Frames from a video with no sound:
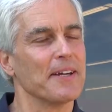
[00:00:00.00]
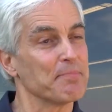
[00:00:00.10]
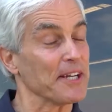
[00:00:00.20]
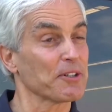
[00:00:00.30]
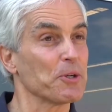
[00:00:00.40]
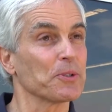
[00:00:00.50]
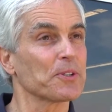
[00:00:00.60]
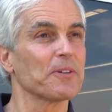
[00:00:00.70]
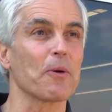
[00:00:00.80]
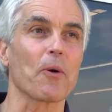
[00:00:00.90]
it being
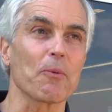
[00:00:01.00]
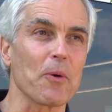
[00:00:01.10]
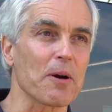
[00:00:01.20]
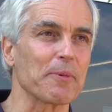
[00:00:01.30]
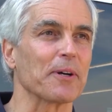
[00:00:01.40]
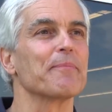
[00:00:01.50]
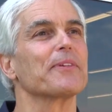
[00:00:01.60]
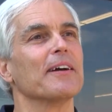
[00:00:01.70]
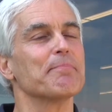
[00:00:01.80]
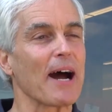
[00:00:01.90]
cooler or warmer.
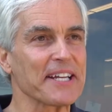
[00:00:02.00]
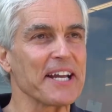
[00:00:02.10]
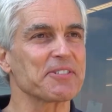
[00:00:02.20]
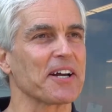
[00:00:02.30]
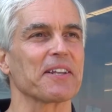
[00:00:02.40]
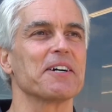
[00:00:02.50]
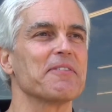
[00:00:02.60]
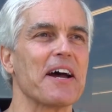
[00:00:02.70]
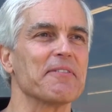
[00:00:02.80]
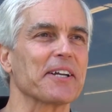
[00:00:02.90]
In my case, I
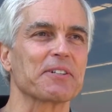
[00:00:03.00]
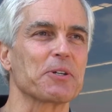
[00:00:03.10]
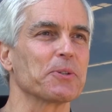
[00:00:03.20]
love having it